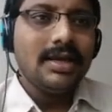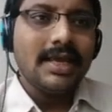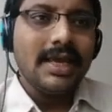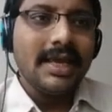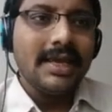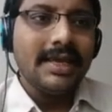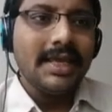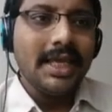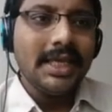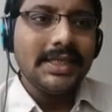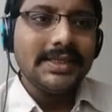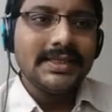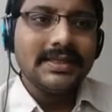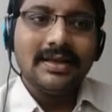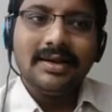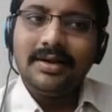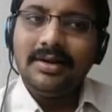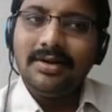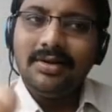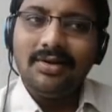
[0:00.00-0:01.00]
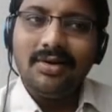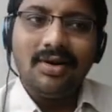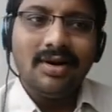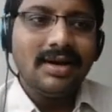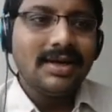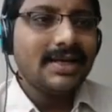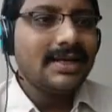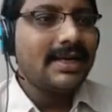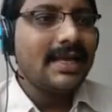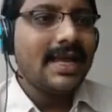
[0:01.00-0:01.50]
A is
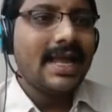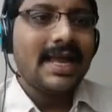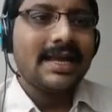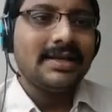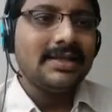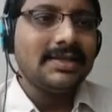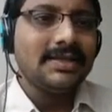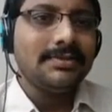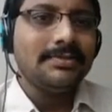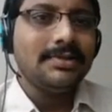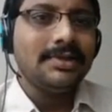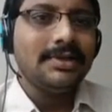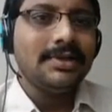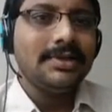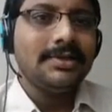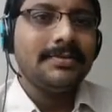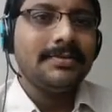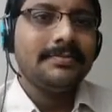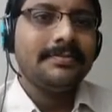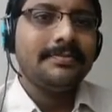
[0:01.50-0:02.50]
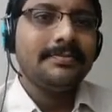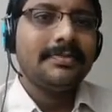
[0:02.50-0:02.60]
not diagonalizable.